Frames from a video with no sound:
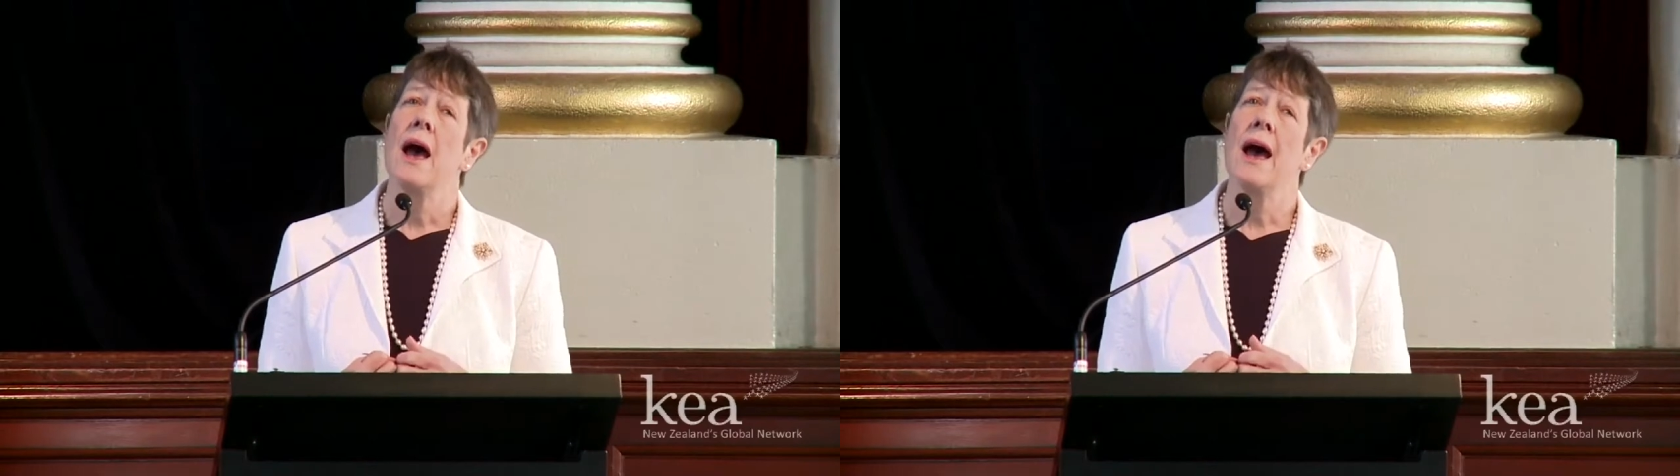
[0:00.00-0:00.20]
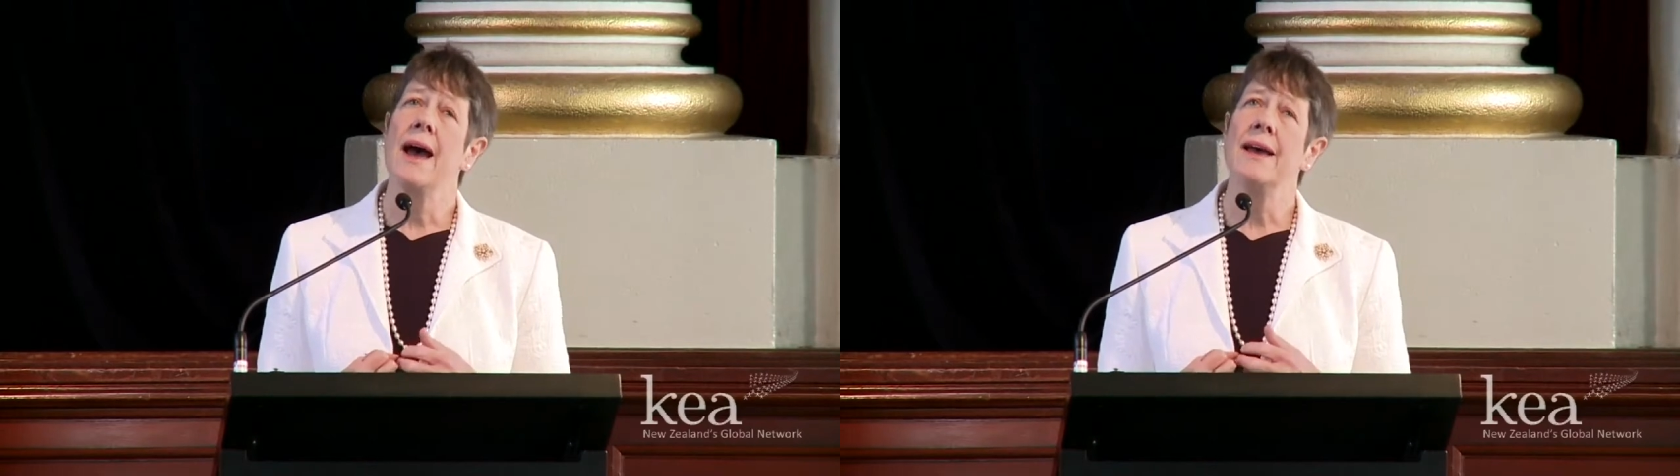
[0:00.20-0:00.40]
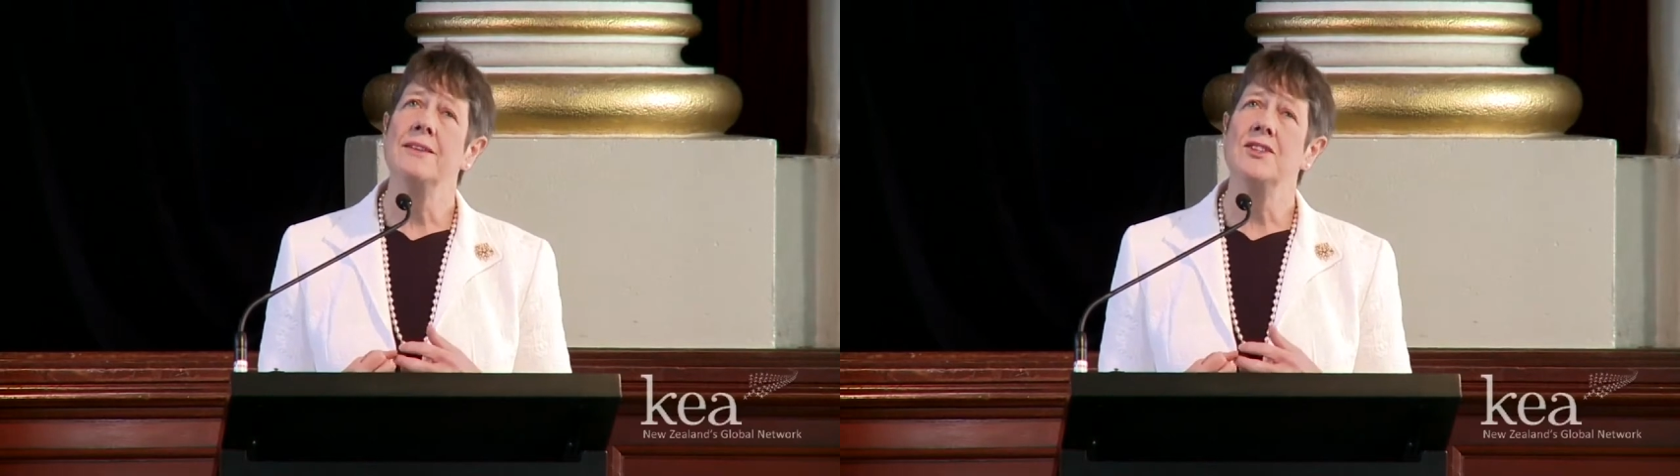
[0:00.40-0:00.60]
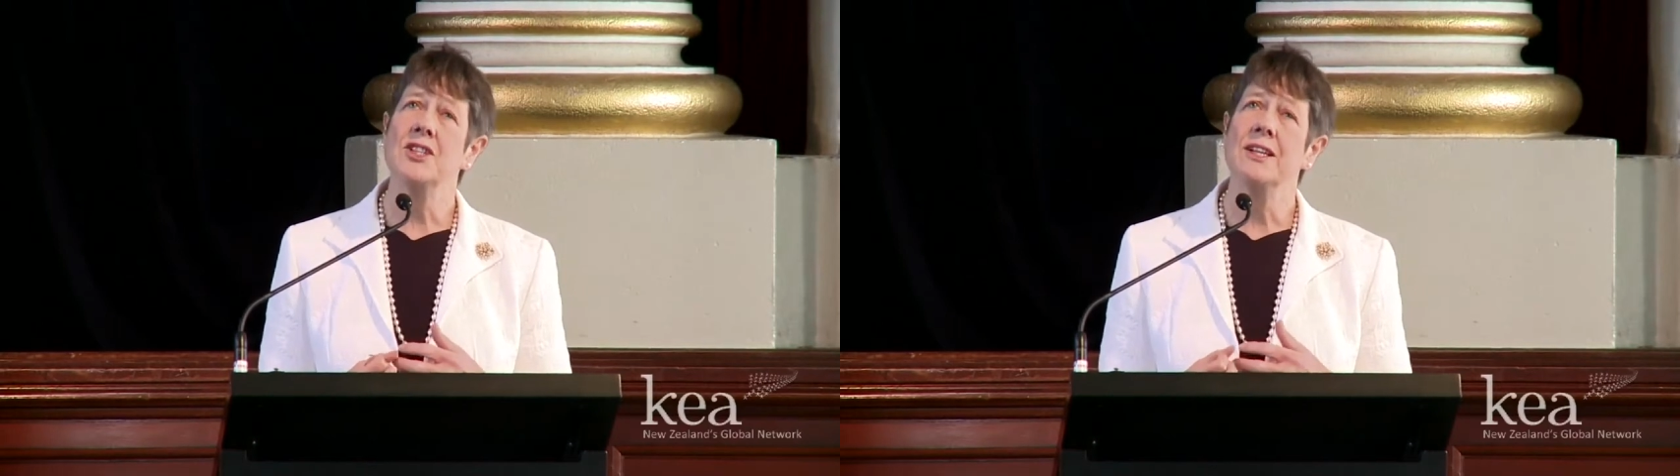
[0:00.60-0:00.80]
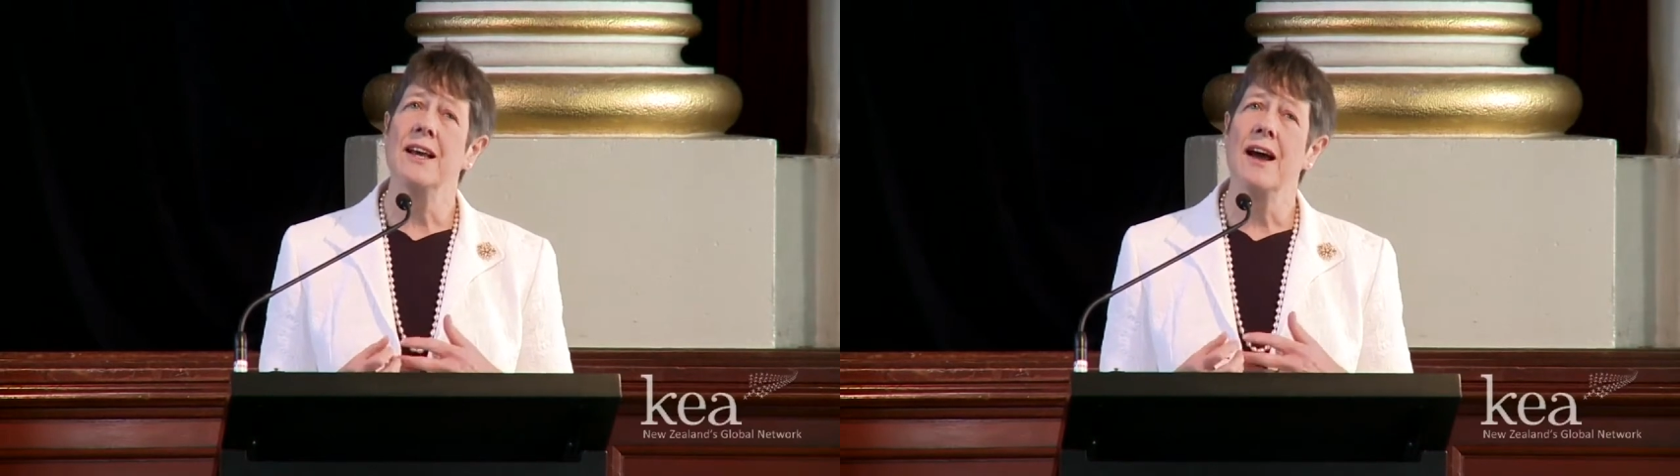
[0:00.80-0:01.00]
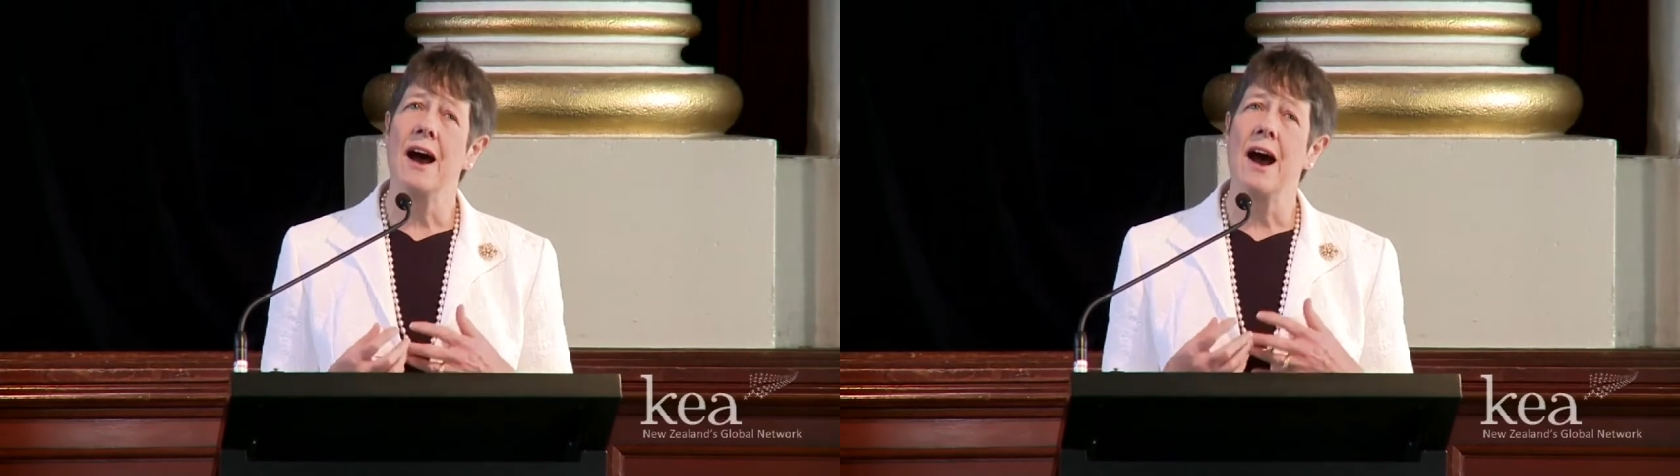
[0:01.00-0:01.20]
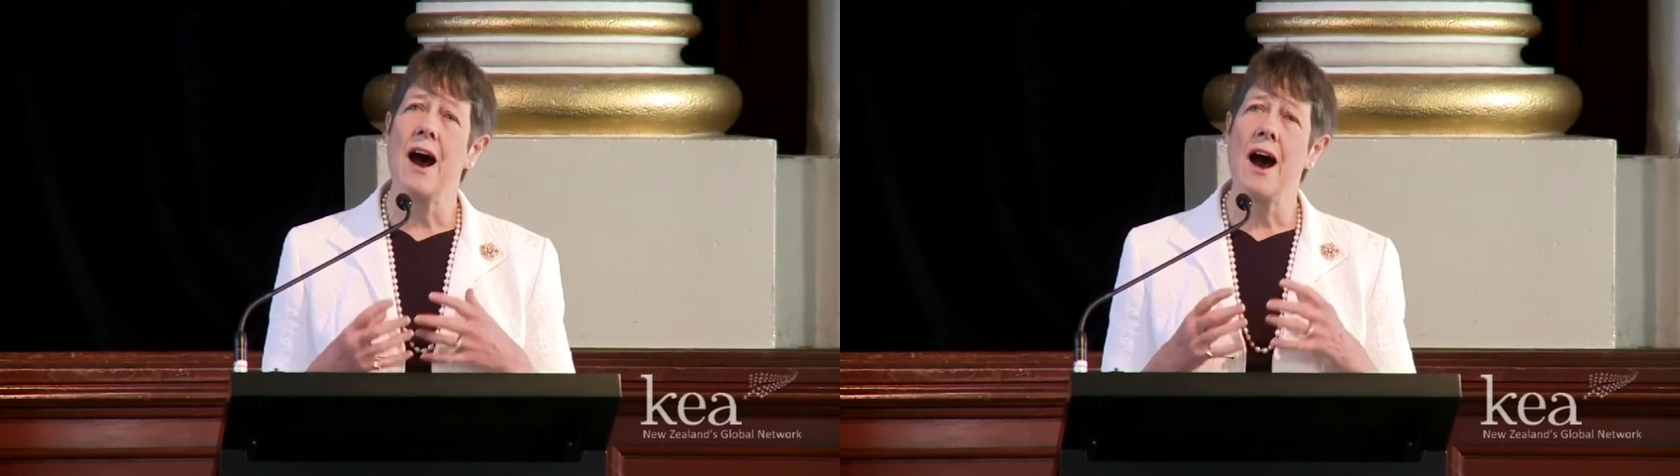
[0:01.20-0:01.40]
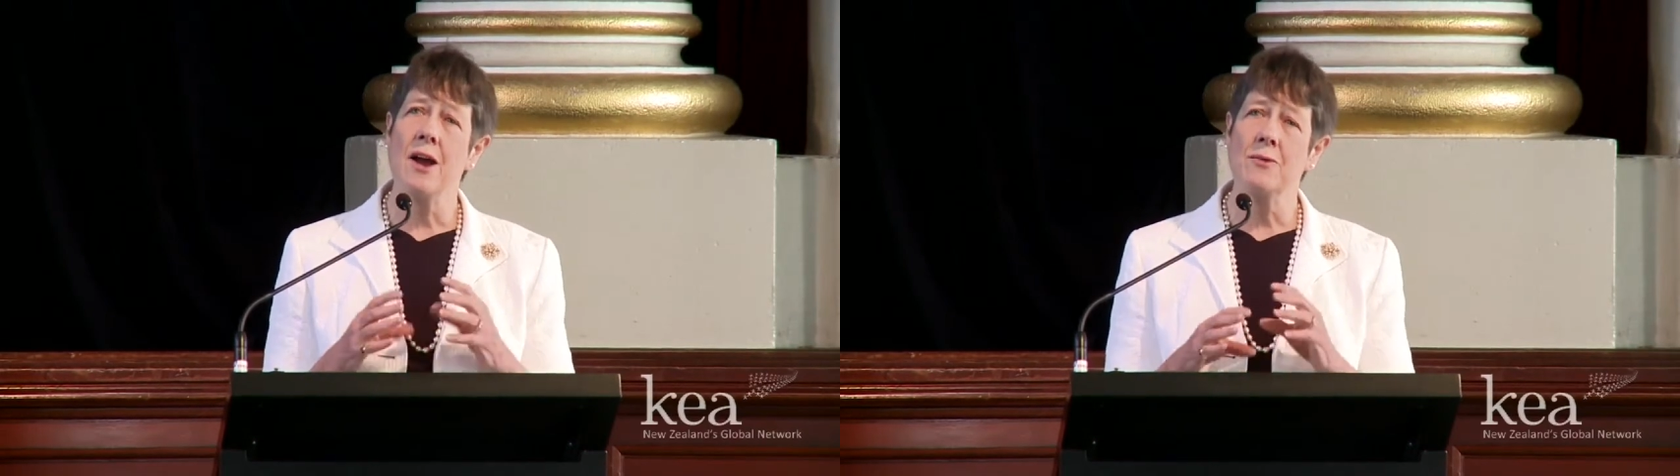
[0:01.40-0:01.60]
And
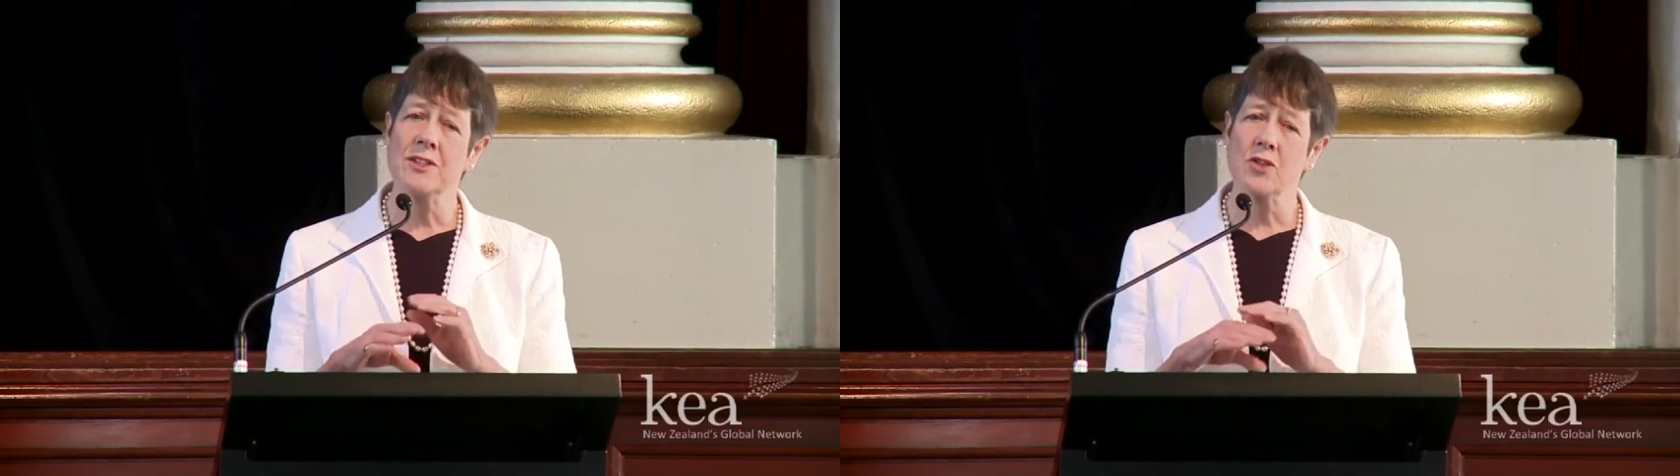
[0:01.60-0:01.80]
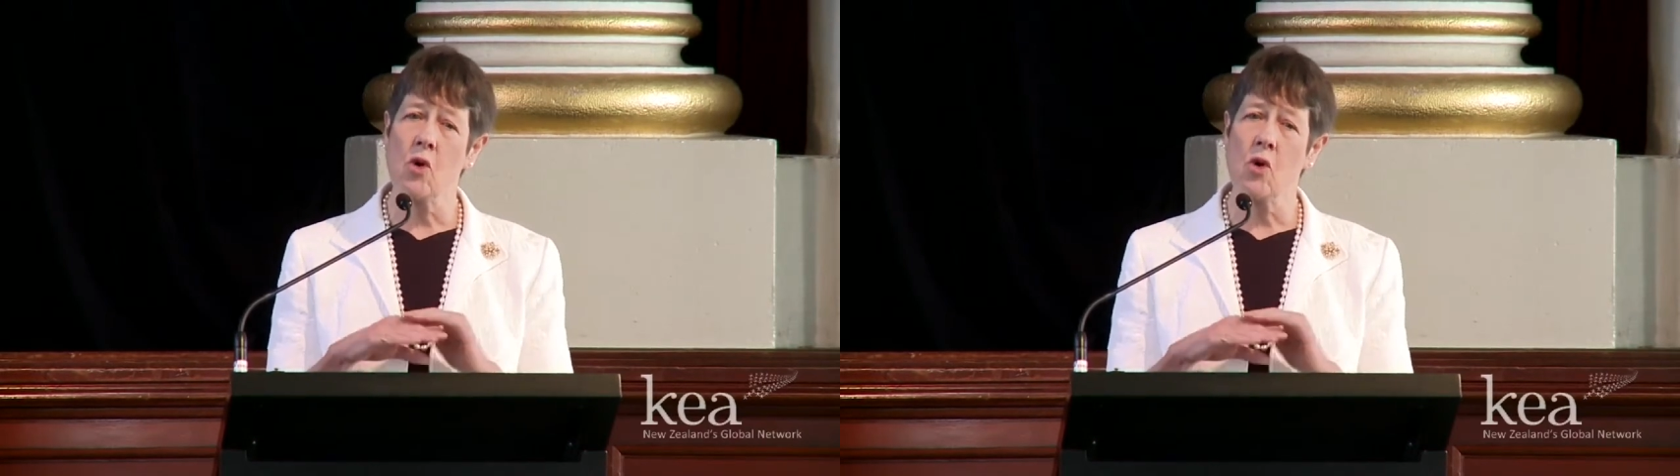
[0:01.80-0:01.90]
I was